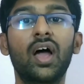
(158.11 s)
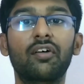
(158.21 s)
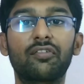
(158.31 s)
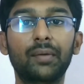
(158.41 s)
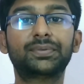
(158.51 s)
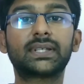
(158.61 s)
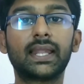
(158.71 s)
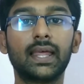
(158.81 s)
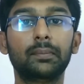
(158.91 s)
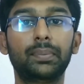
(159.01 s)
Web
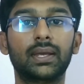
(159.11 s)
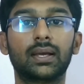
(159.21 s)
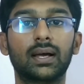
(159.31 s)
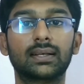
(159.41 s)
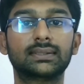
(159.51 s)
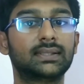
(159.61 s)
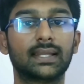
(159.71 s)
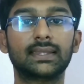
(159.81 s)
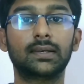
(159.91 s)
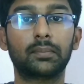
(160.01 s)
scraping is
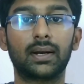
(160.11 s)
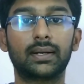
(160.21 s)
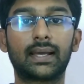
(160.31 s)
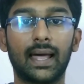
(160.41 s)
nothing but